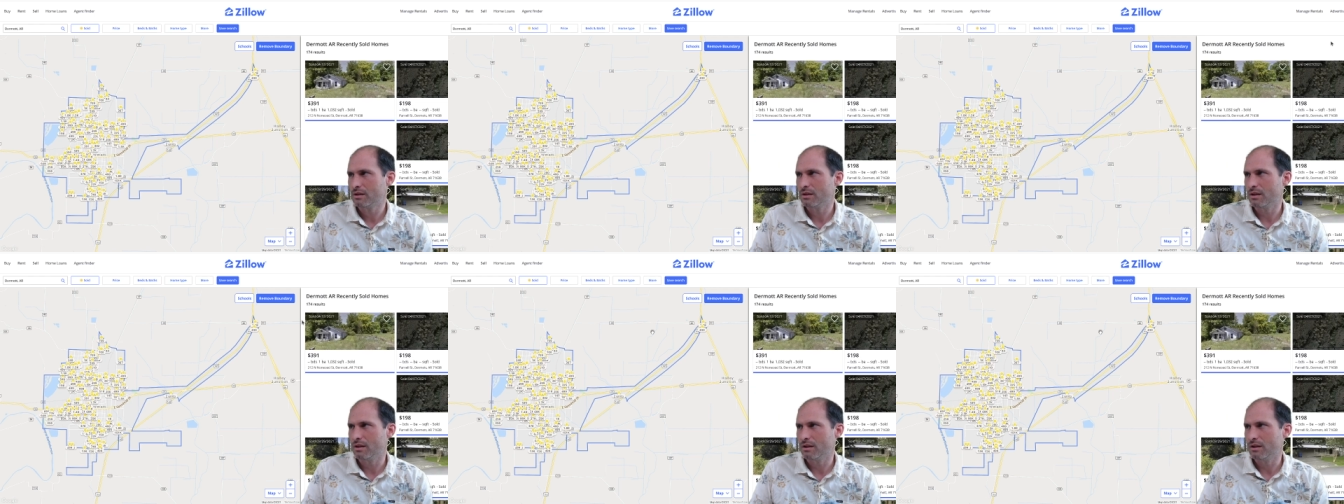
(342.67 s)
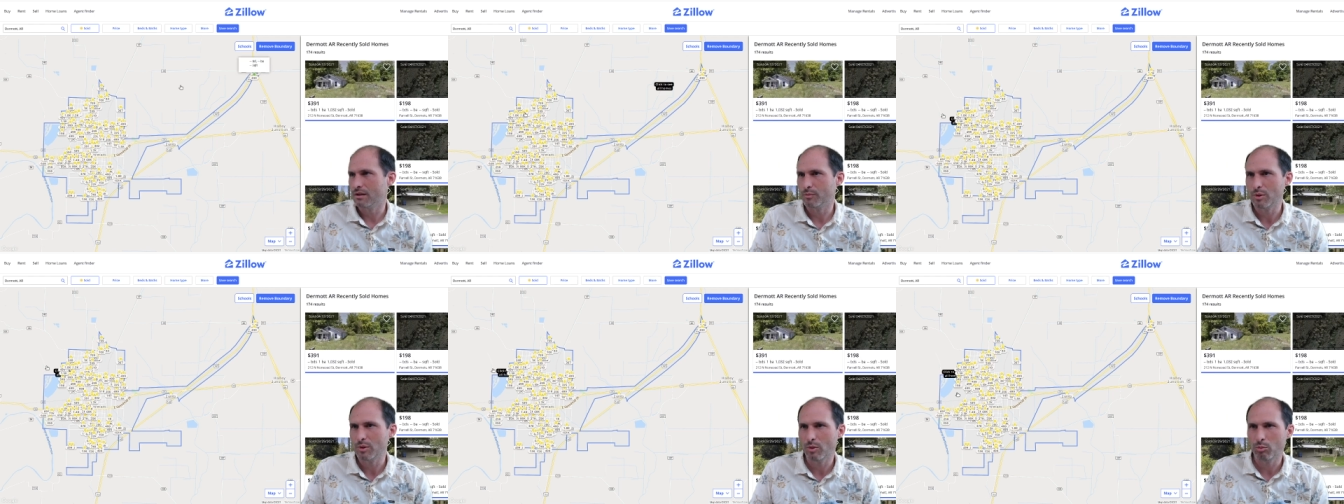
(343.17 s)
Um,
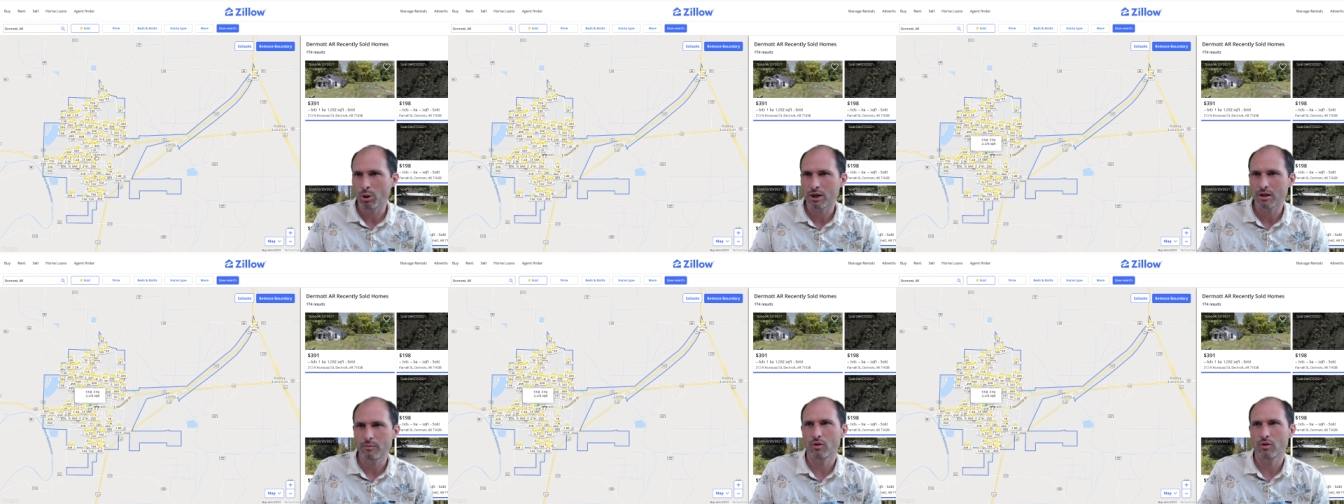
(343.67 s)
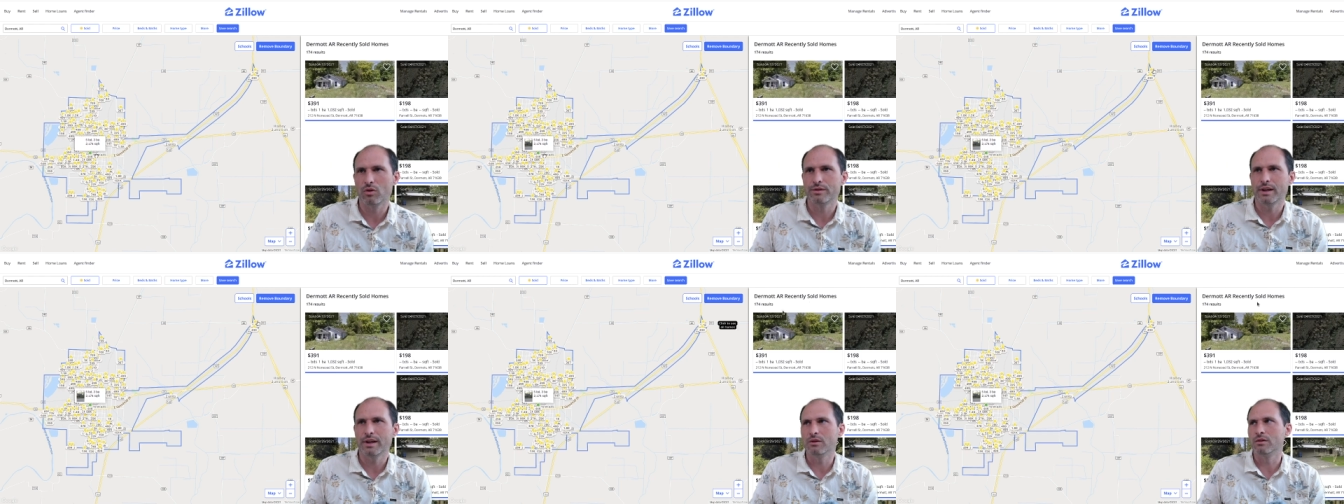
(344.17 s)
people bought up the whole
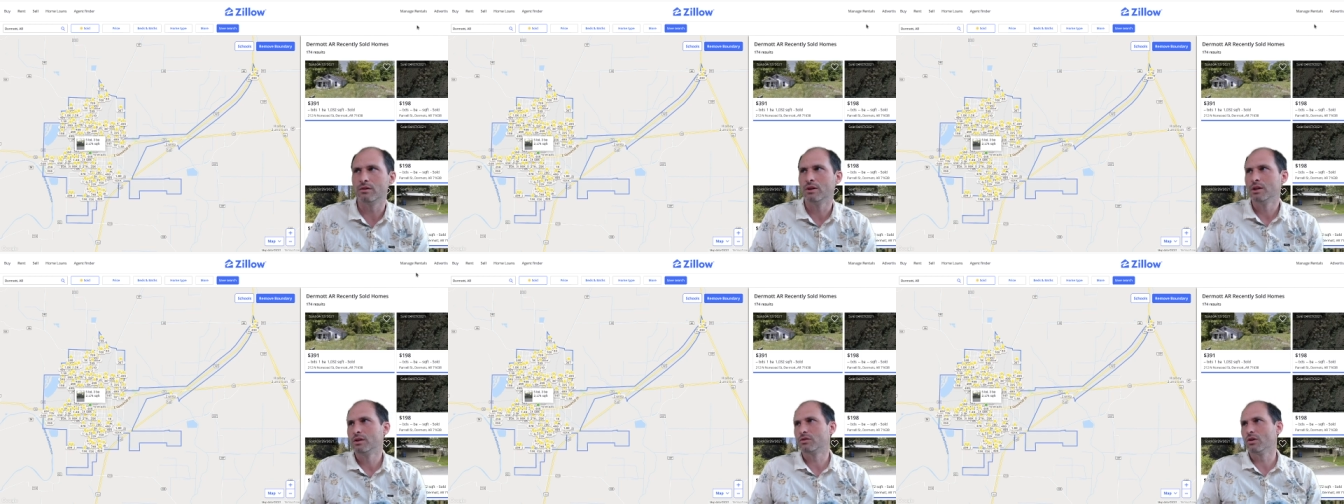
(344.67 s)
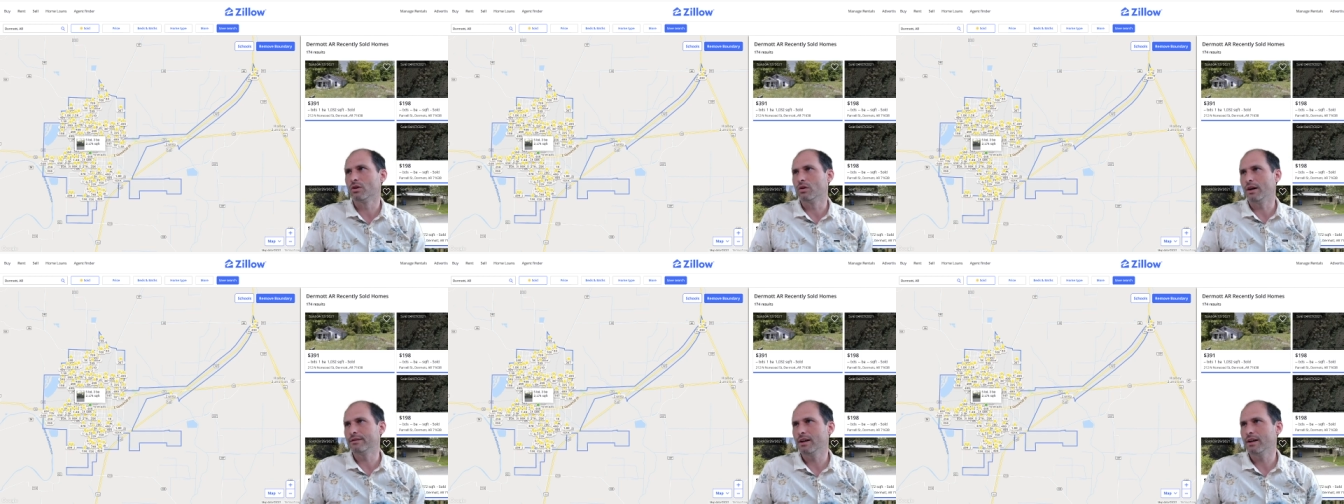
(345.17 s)
town. So
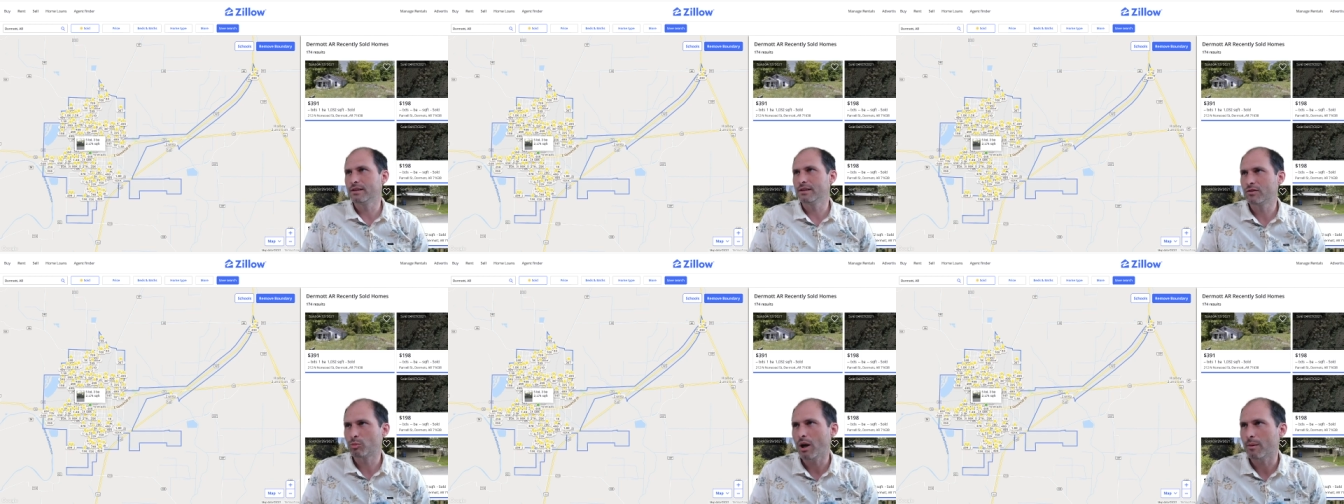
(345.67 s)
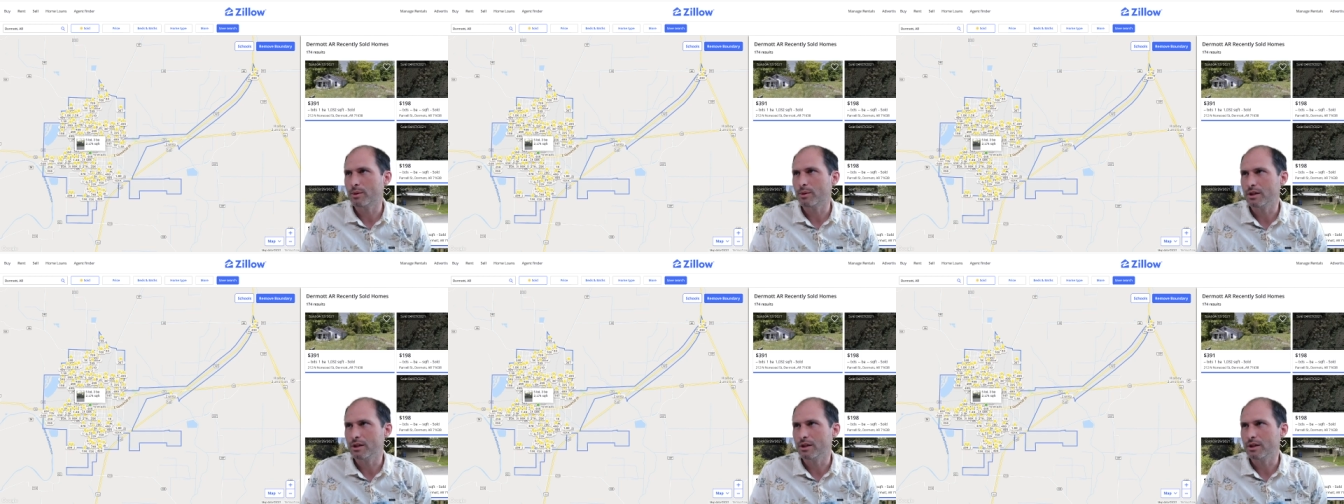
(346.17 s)
I've got this property